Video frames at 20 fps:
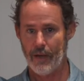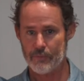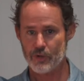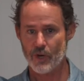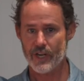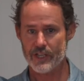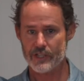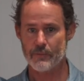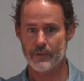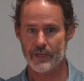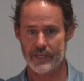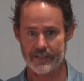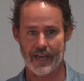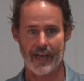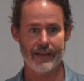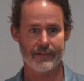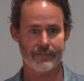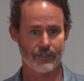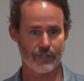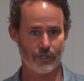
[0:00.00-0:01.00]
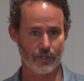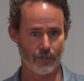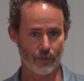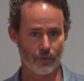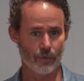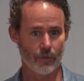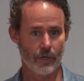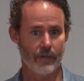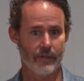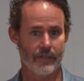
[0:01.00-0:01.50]
I'm transmitting that
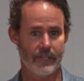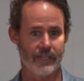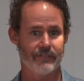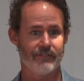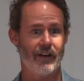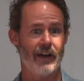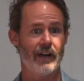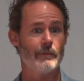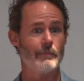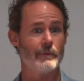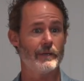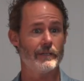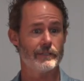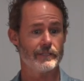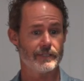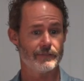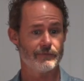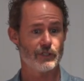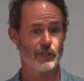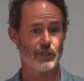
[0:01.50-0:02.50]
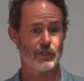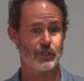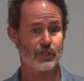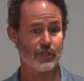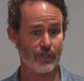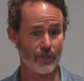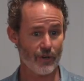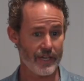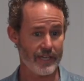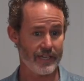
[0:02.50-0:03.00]
to the environment, to the
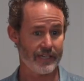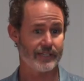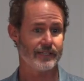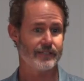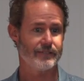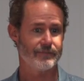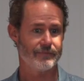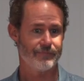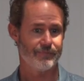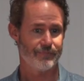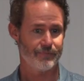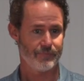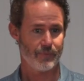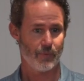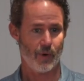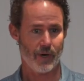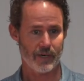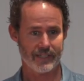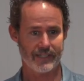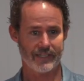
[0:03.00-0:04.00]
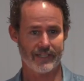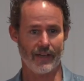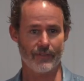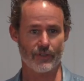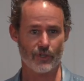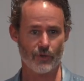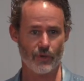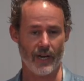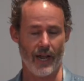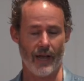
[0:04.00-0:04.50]
street, walking down
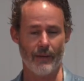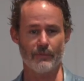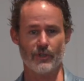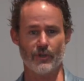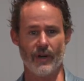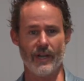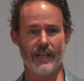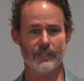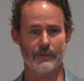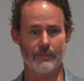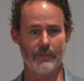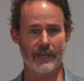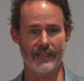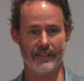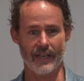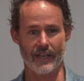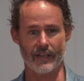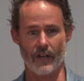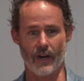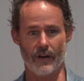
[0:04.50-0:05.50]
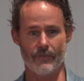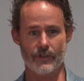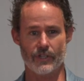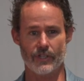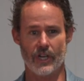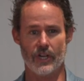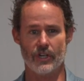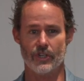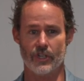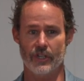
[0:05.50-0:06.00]
the street. I'm transmitting that
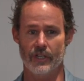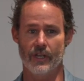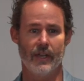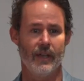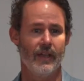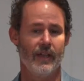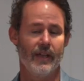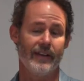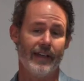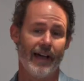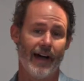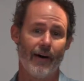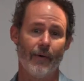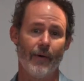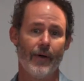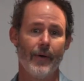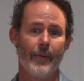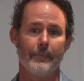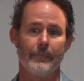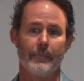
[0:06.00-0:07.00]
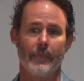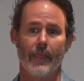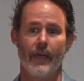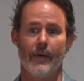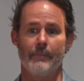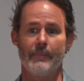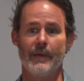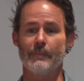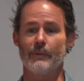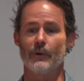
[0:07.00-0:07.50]
conversation. Now,
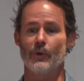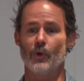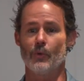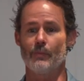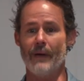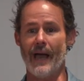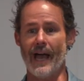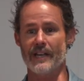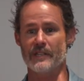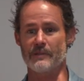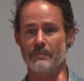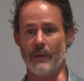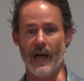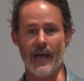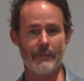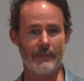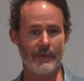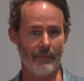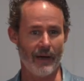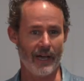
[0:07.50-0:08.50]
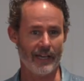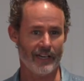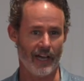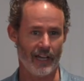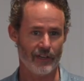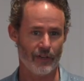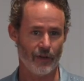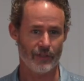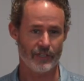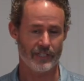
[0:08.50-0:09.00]
people who pass by me might
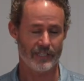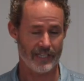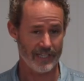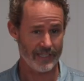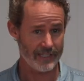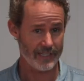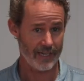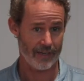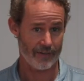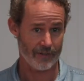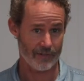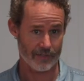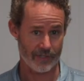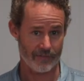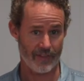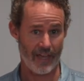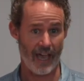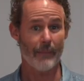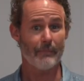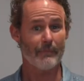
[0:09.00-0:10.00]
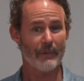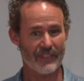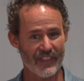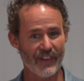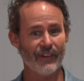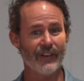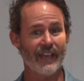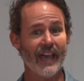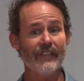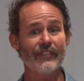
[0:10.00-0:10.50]
not know the details of that, but
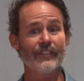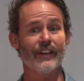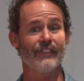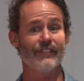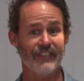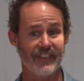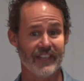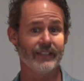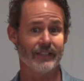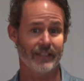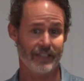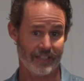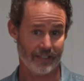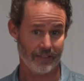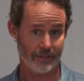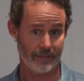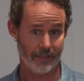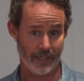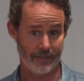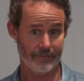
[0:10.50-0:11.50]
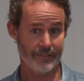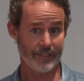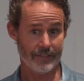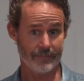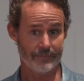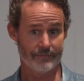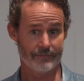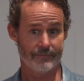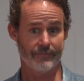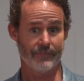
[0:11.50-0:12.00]
they'll get the feeling of it.
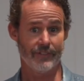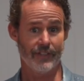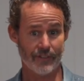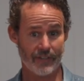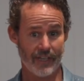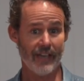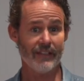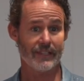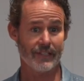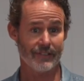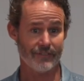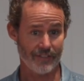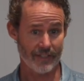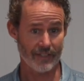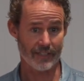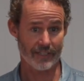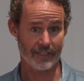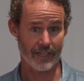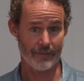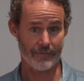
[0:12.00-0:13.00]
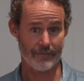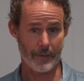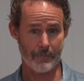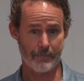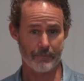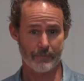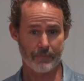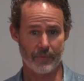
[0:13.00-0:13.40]
They'll get the feeling of it.